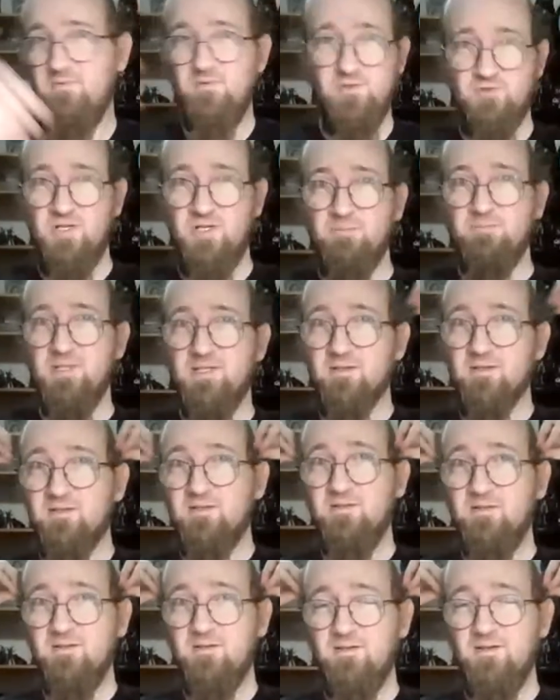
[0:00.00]
treatment
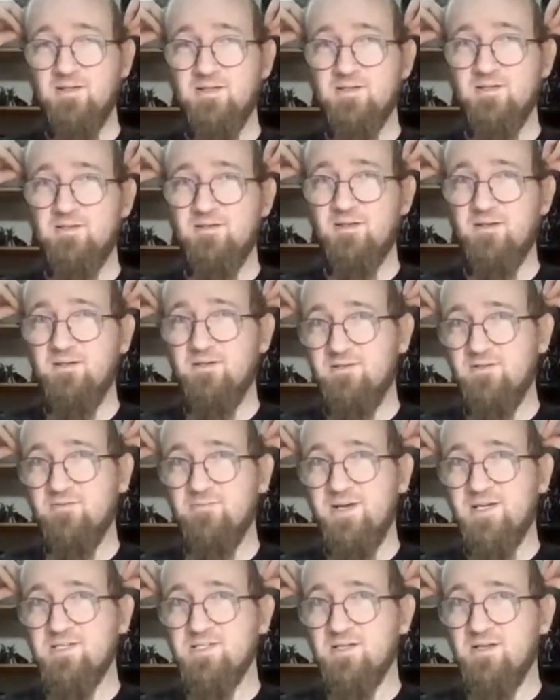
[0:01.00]
into
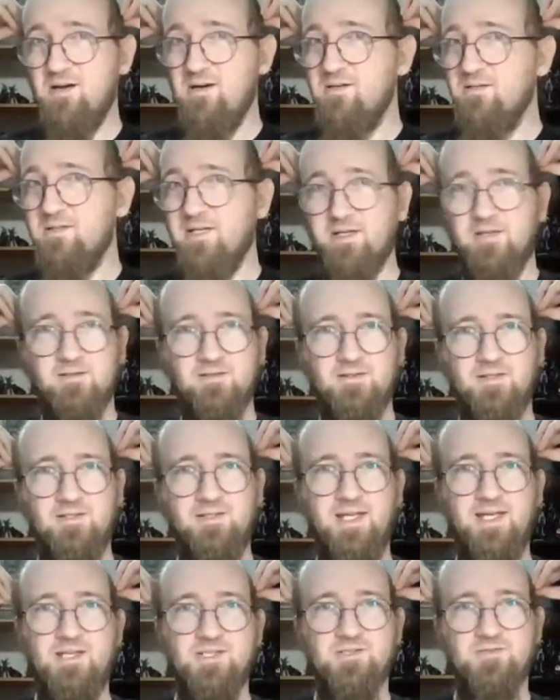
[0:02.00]
my skull, like
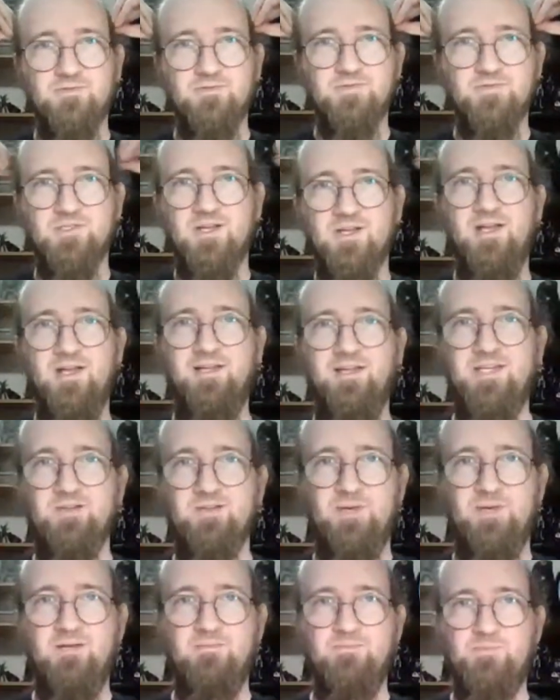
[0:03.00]
lasers, laser
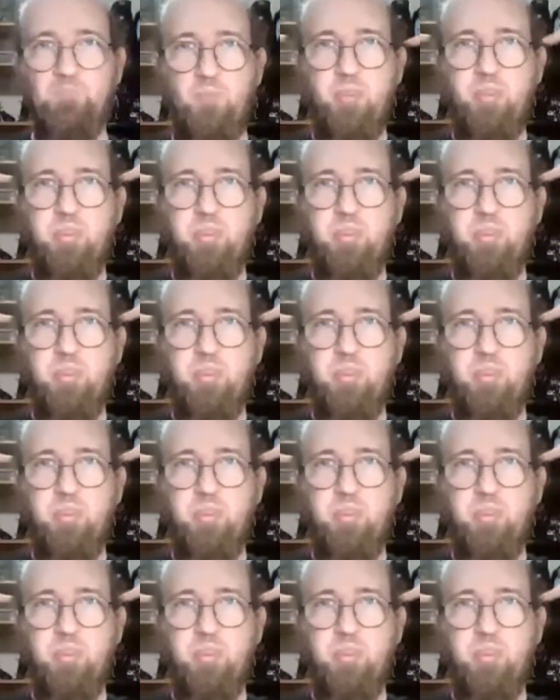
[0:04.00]
beams.